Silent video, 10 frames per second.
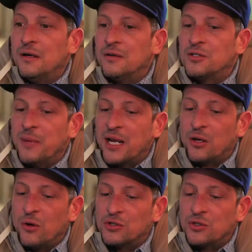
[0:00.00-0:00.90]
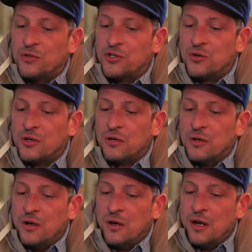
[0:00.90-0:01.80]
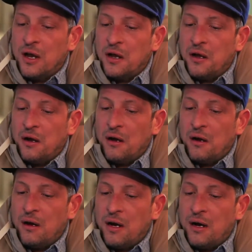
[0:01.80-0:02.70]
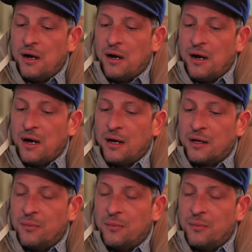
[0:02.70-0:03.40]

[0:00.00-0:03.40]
To make a long story short, I